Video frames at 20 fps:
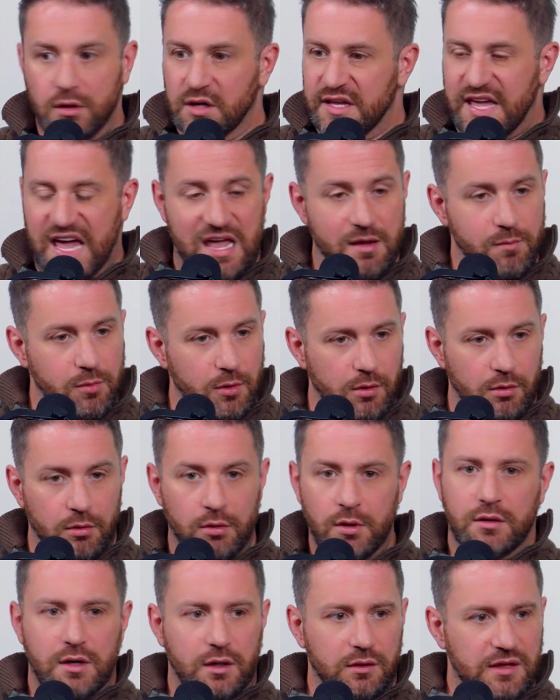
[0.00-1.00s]

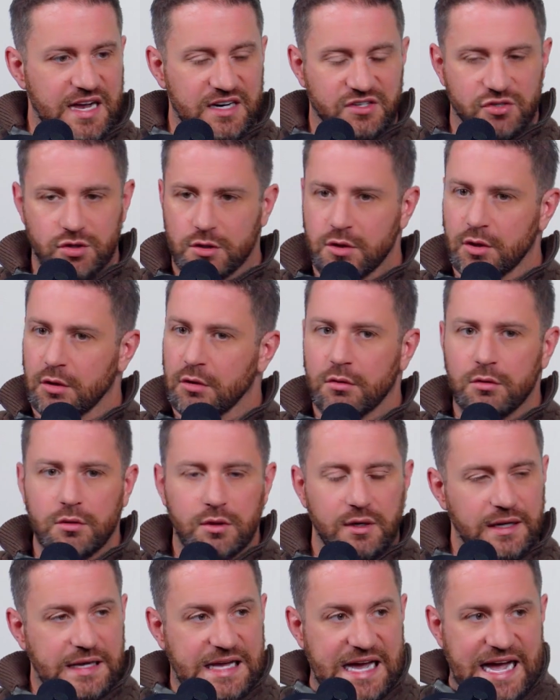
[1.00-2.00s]
Cable, electrical,
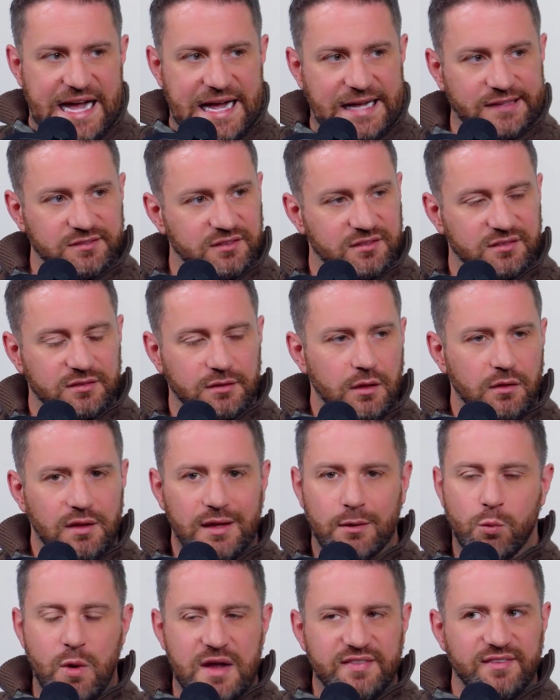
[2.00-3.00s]
gas.
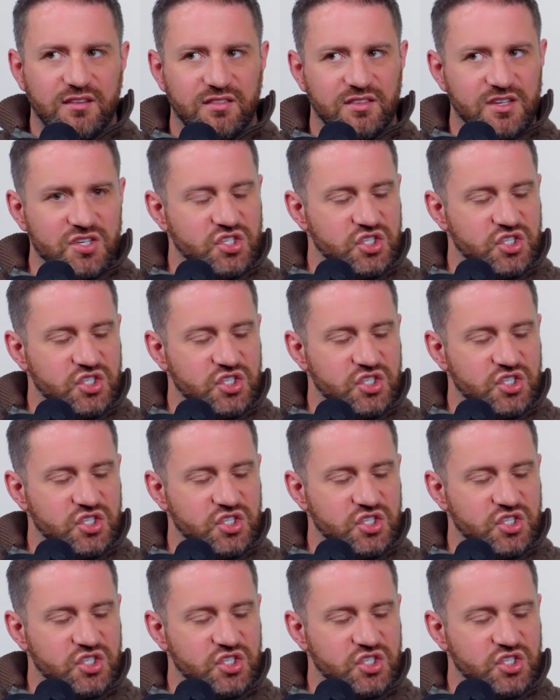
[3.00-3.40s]
Like, when does this